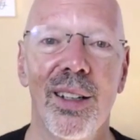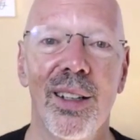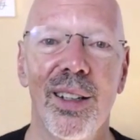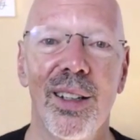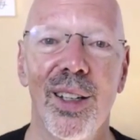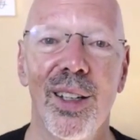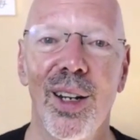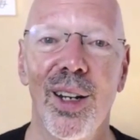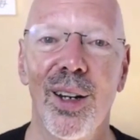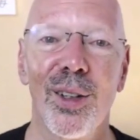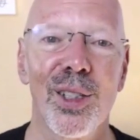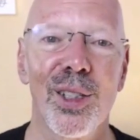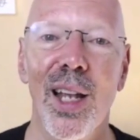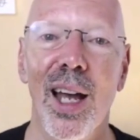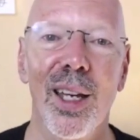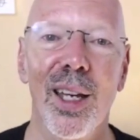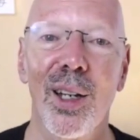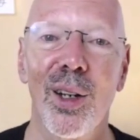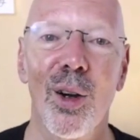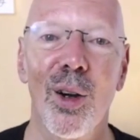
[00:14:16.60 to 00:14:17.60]
You know, it's
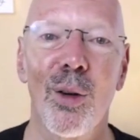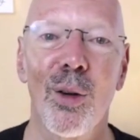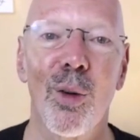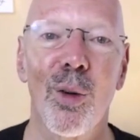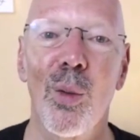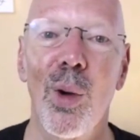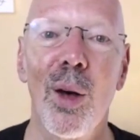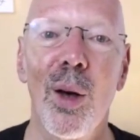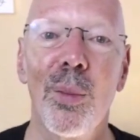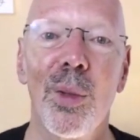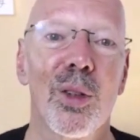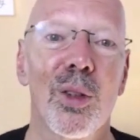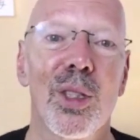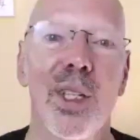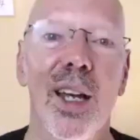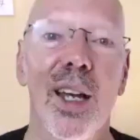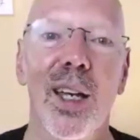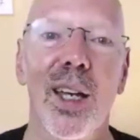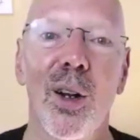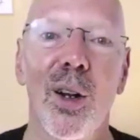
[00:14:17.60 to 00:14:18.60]
not going to overwhelm you. It's
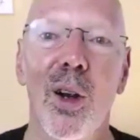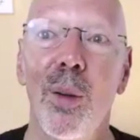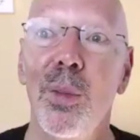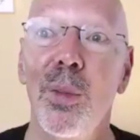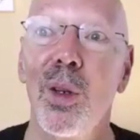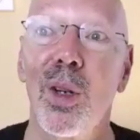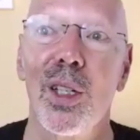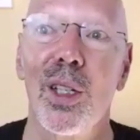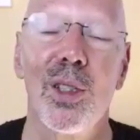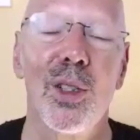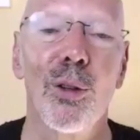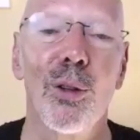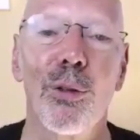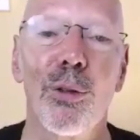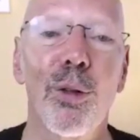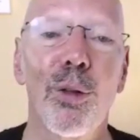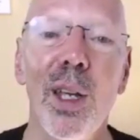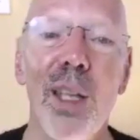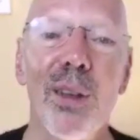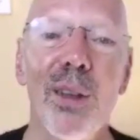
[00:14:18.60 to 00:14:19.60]
not going to harm you because you're
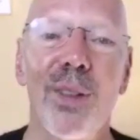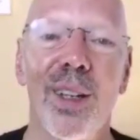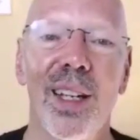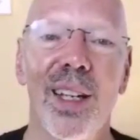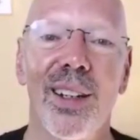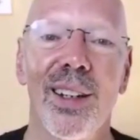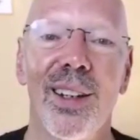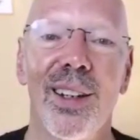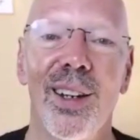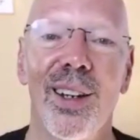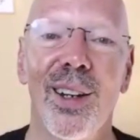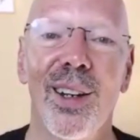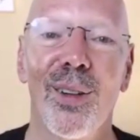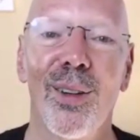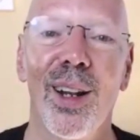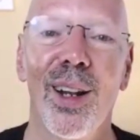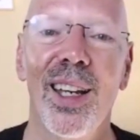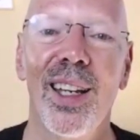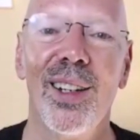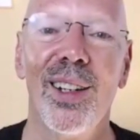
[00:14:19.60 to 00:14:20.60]
free of it,
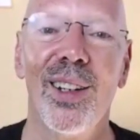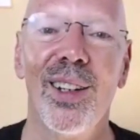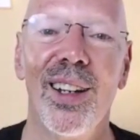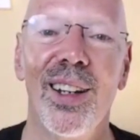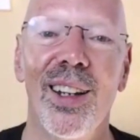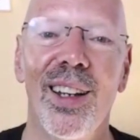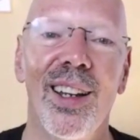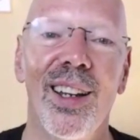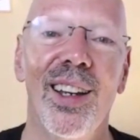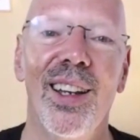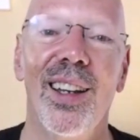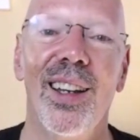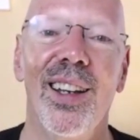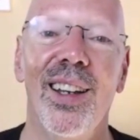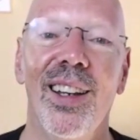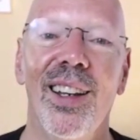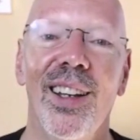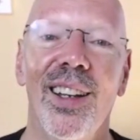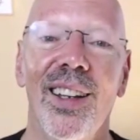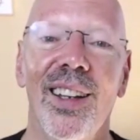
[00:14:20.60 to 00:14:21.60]
right?
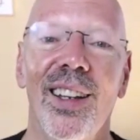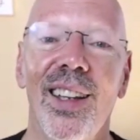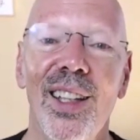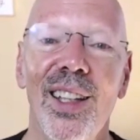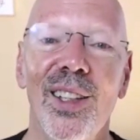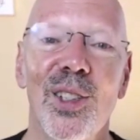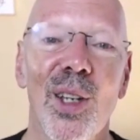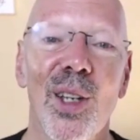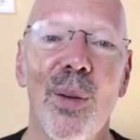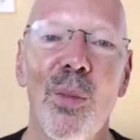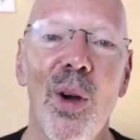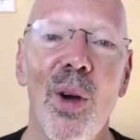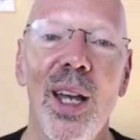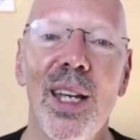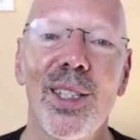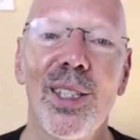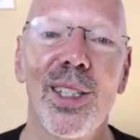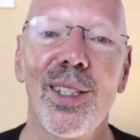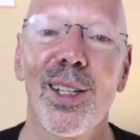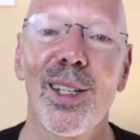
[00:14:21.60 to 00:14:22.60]
In some
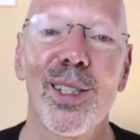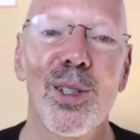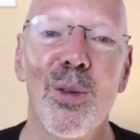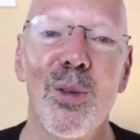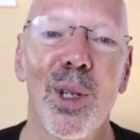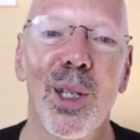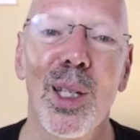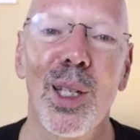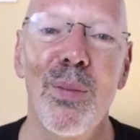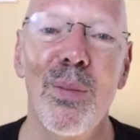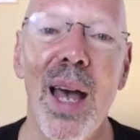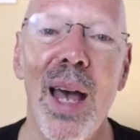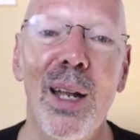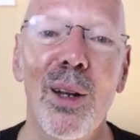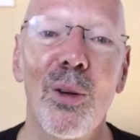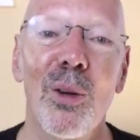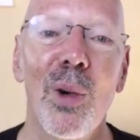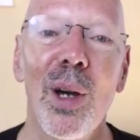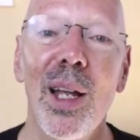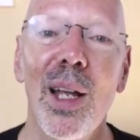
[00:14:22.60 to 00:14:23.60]
ways, it doesn't really matter
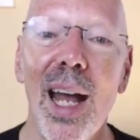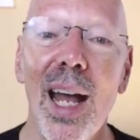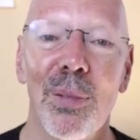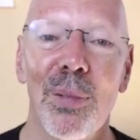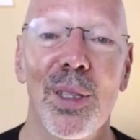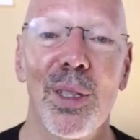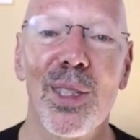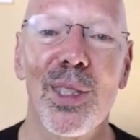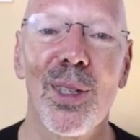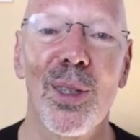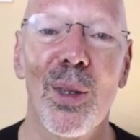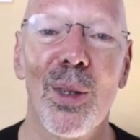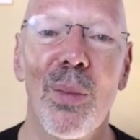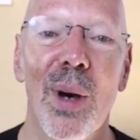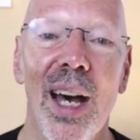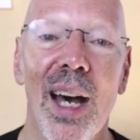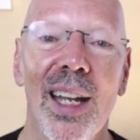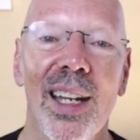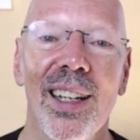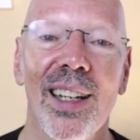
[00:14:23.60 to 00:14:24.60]
what happens to the
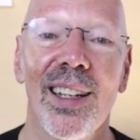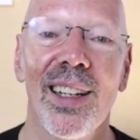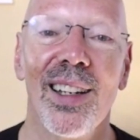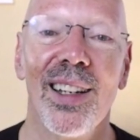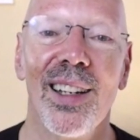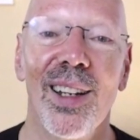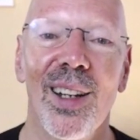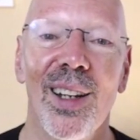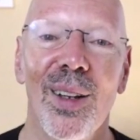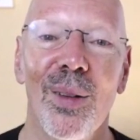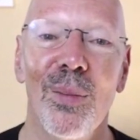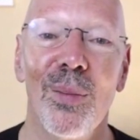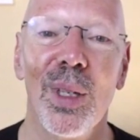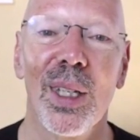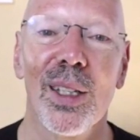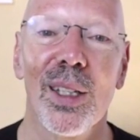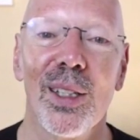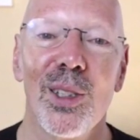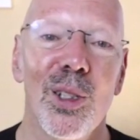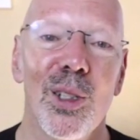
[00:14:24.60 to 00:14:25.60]
body,
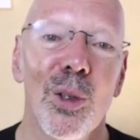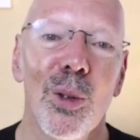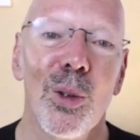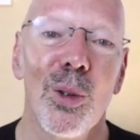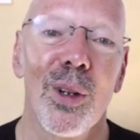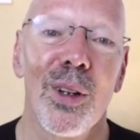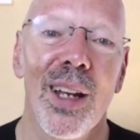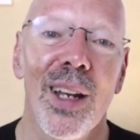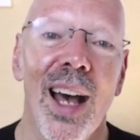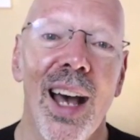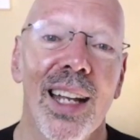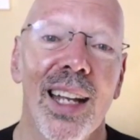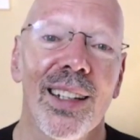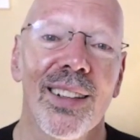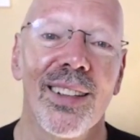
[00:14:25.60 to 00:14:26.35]
because you are not